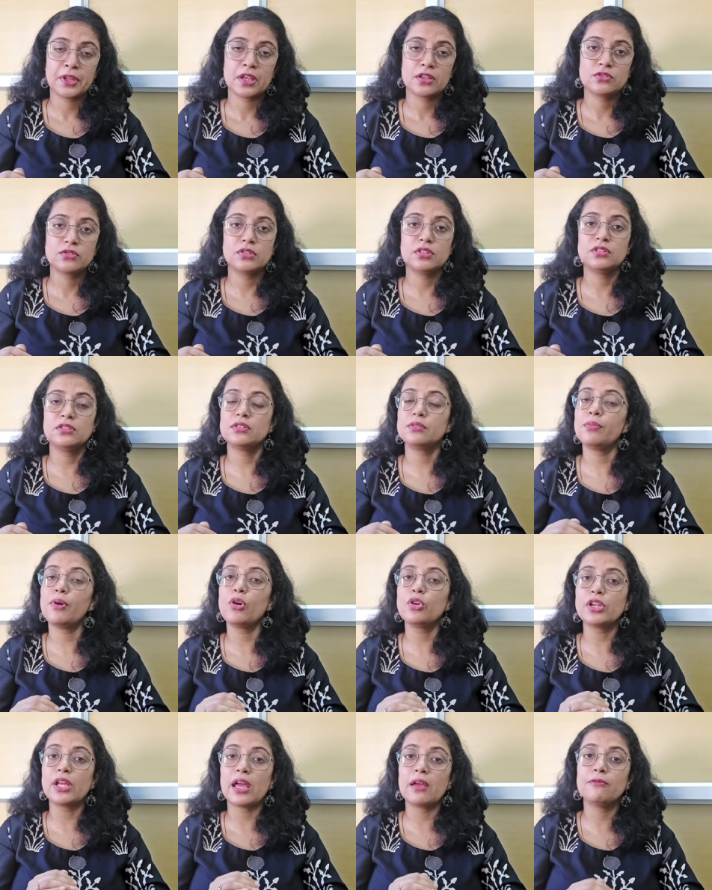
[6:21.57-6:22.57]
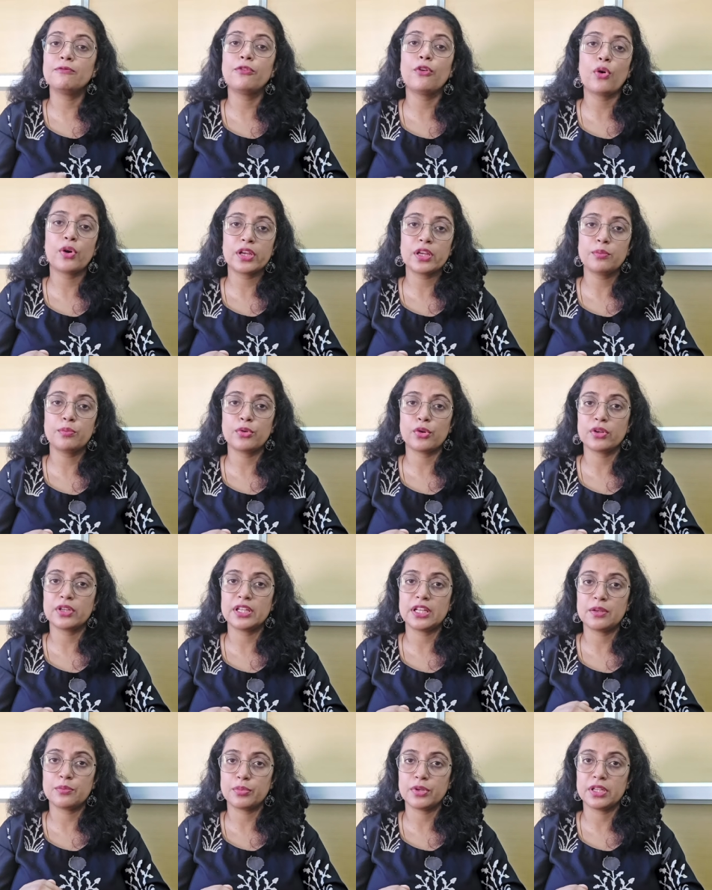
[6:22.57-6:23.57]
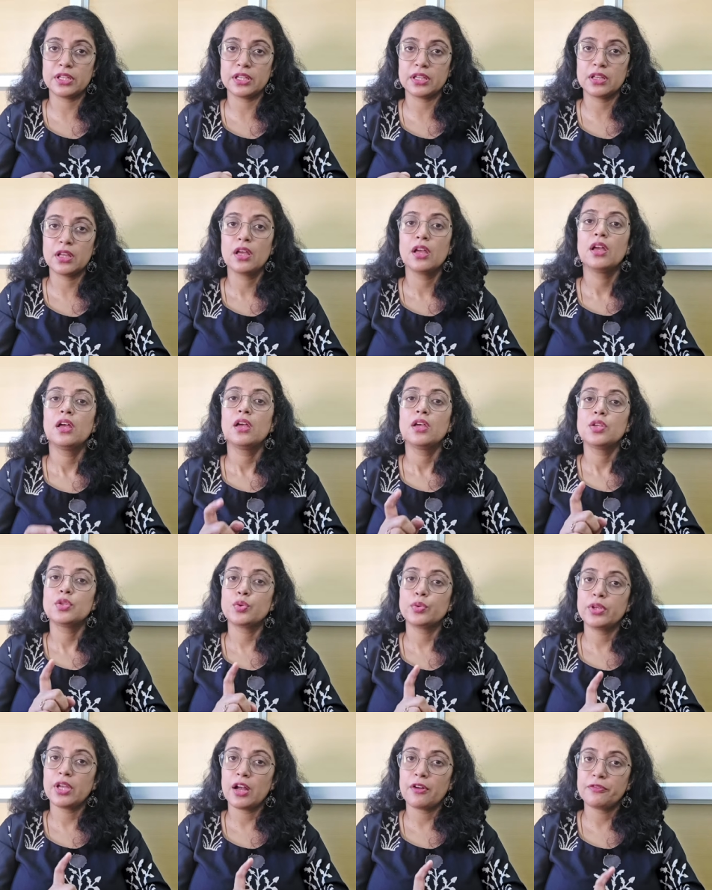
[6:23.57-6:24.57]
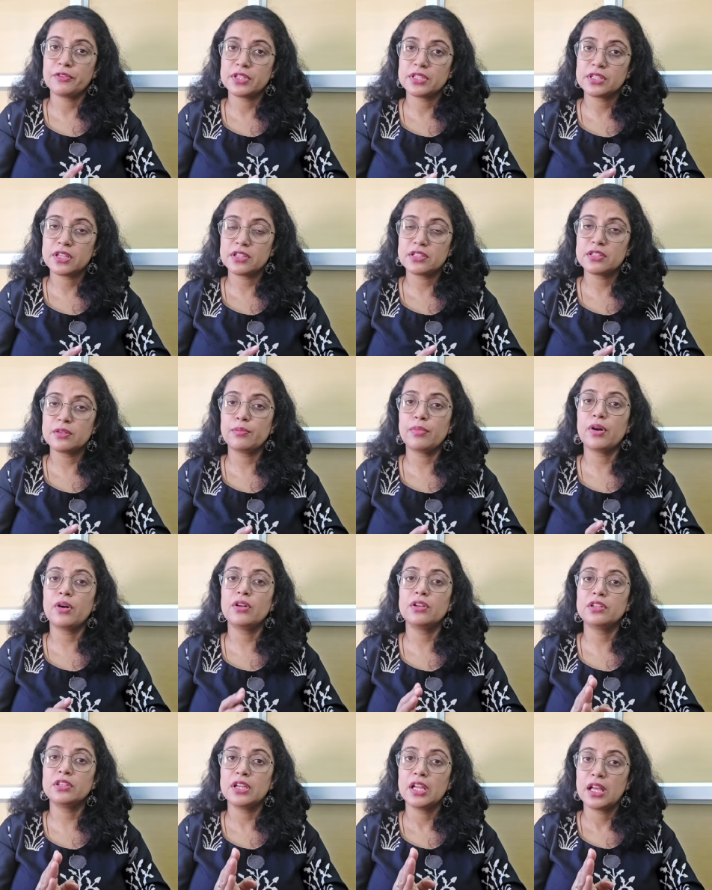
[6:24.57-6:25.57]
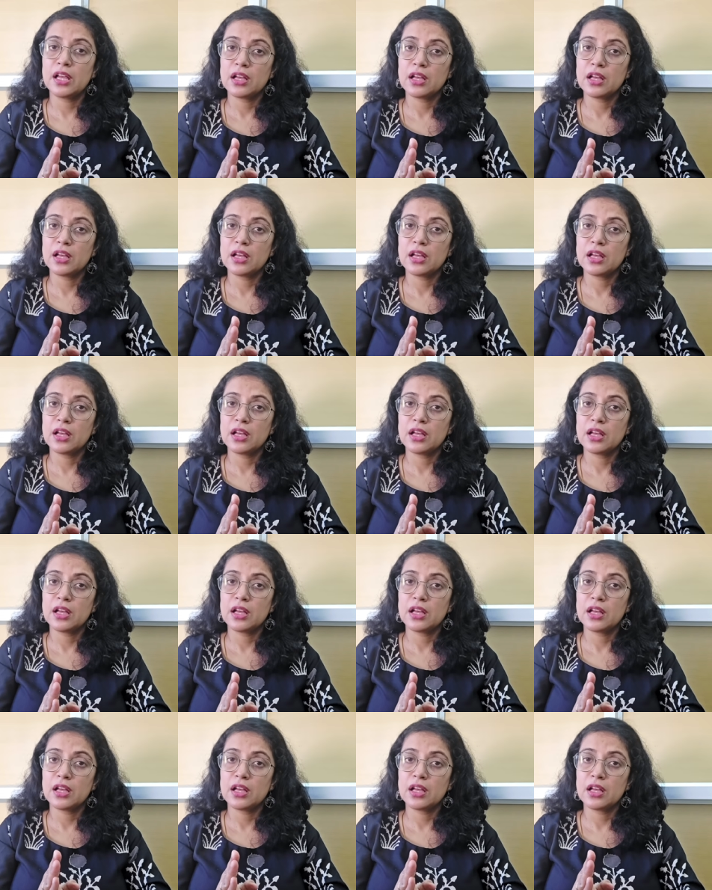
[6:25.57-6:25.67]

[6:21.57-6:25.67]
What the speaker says: So this is about amphoric bronchial breathing. So we have discussed about